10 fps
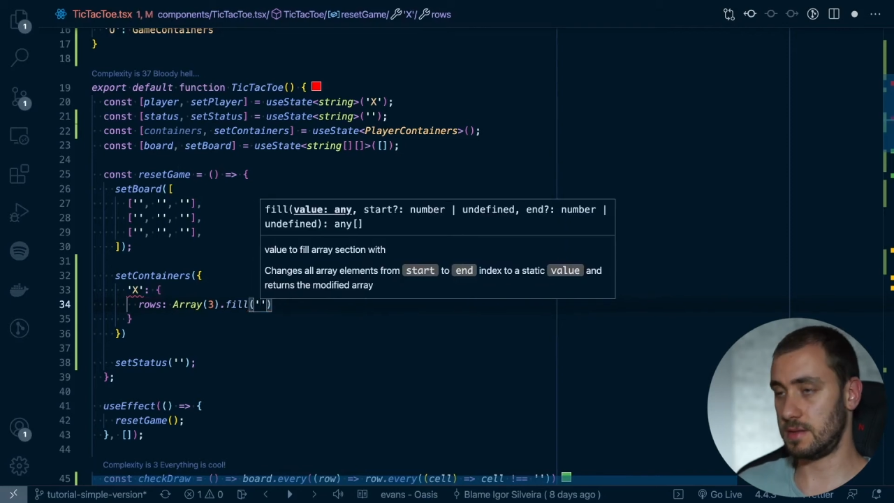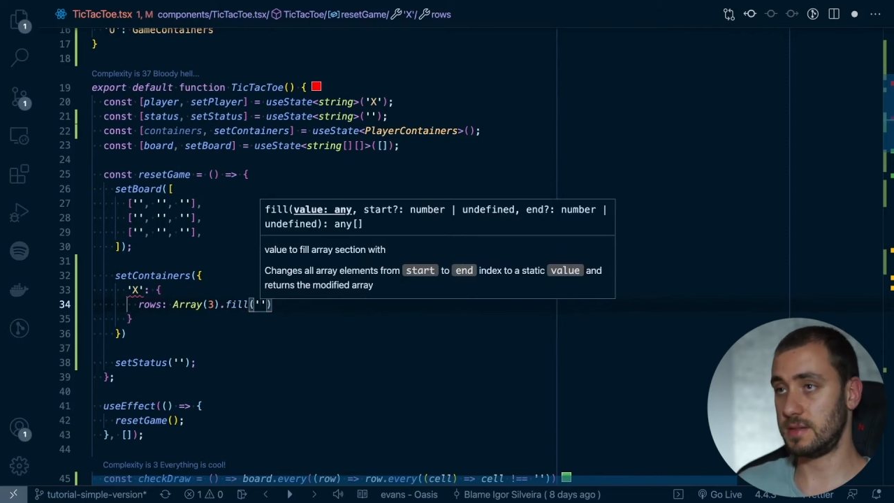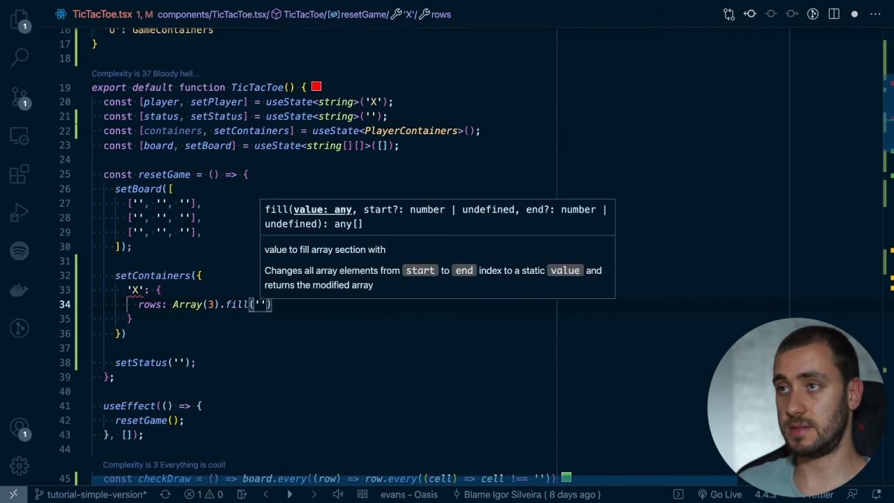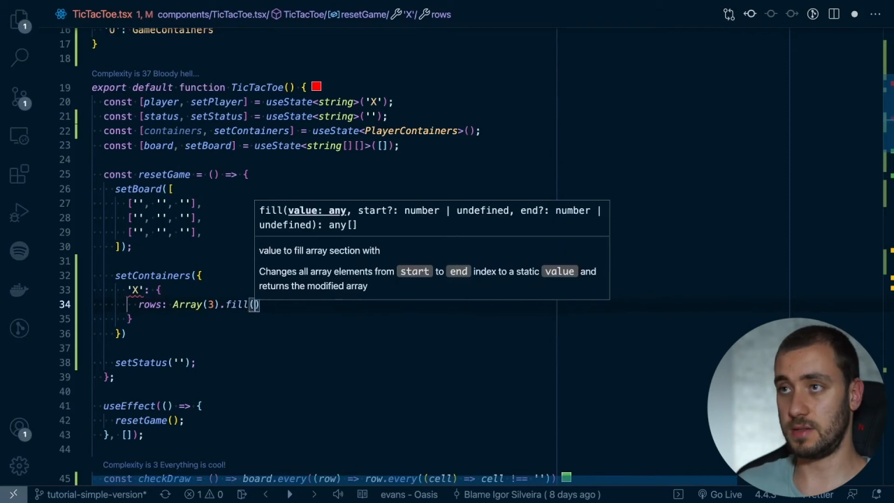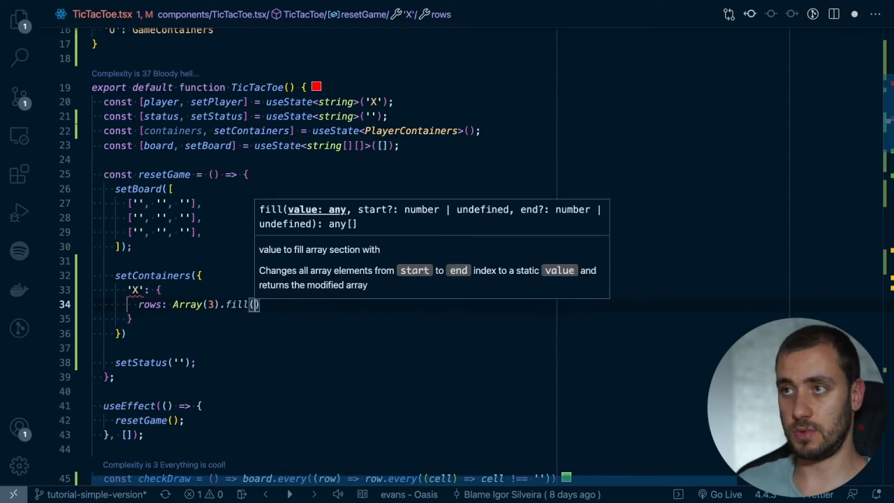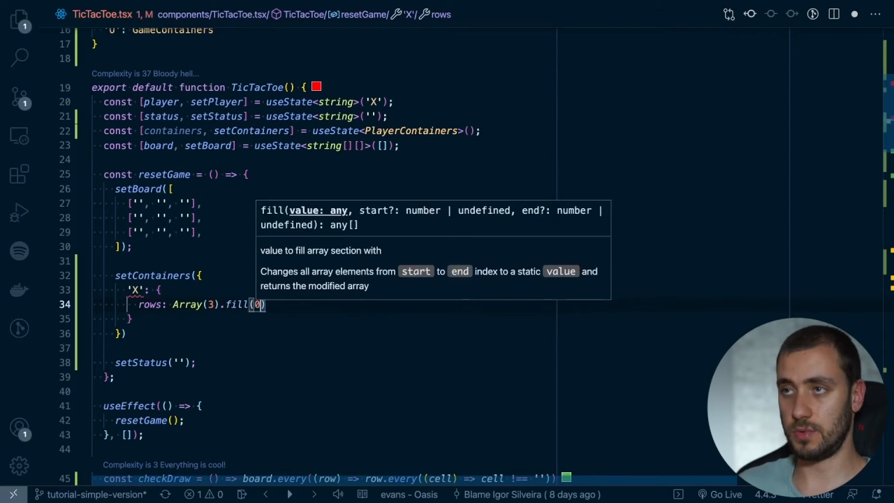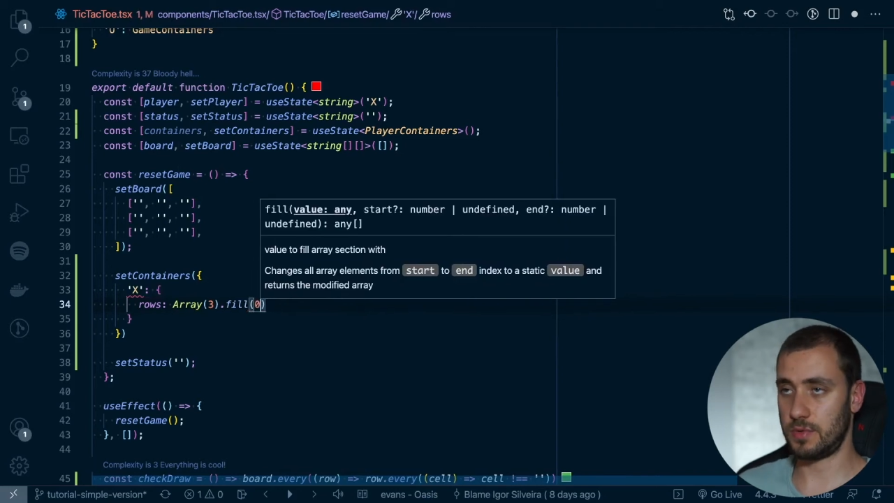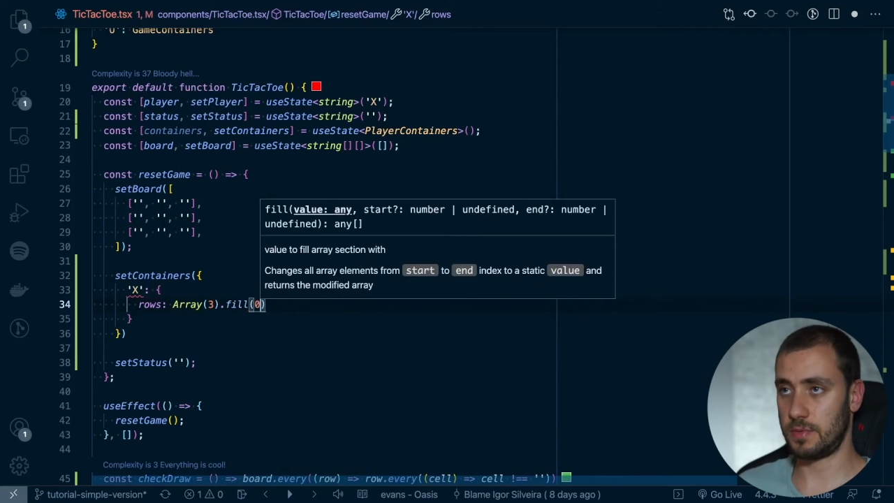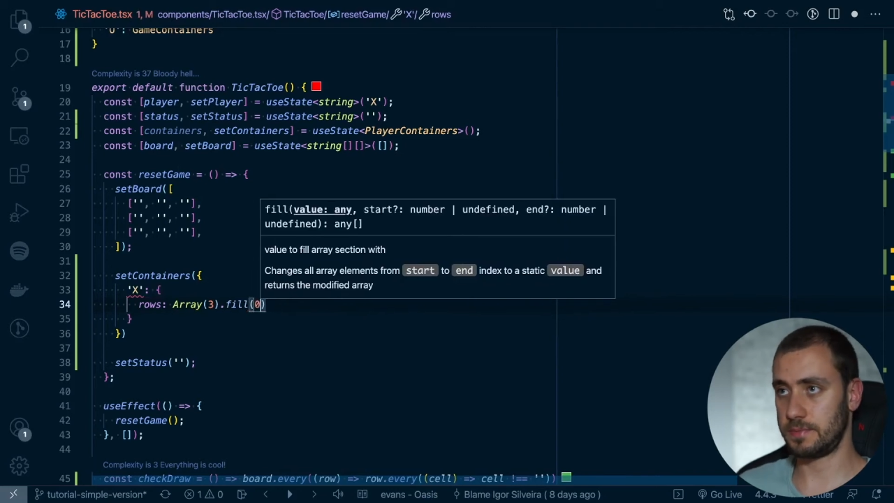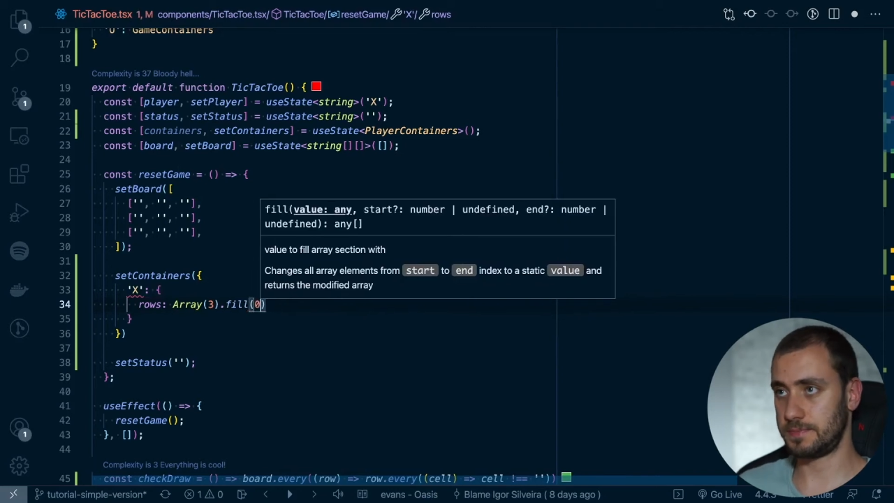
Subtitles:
zeros.